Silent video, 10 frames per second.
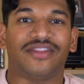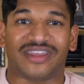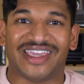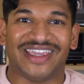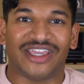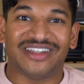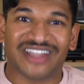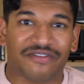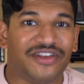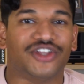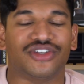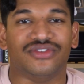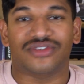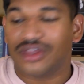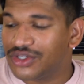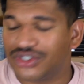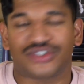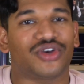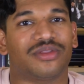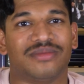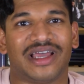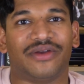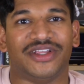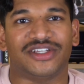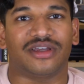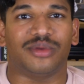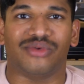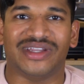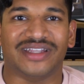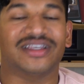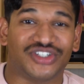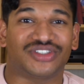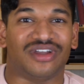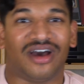the key definitions, just jot them down each time you read it, just to